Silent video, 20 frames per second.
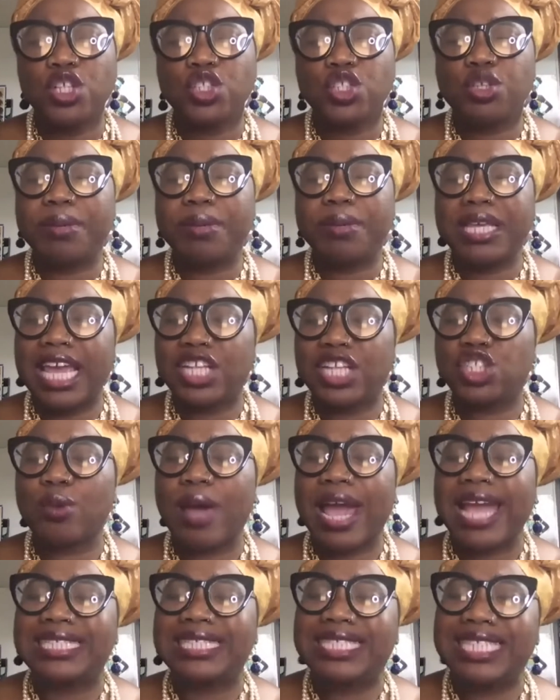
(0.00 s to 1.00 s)
to begin to
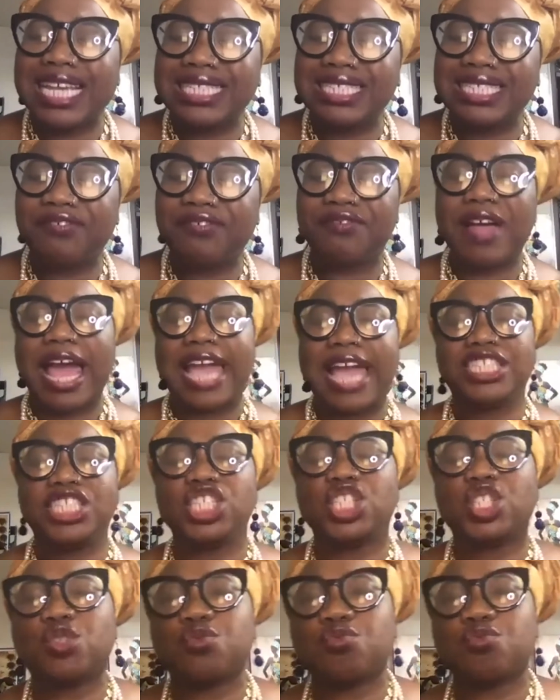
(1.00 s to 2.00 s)
identify,
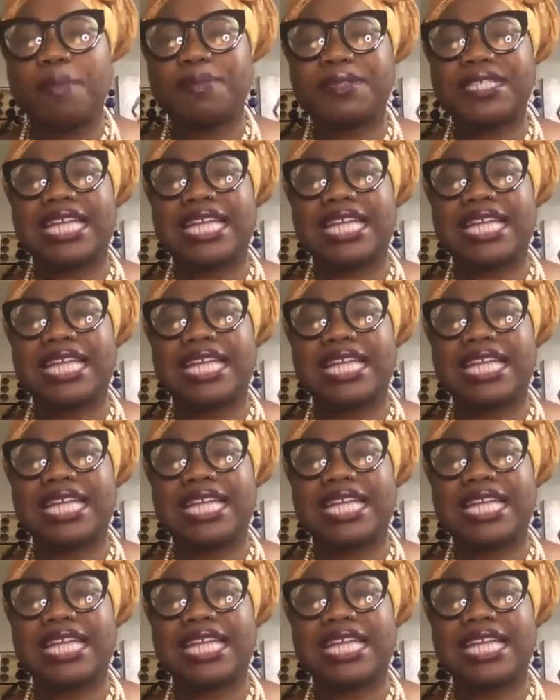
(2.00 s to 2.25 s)
disrupt,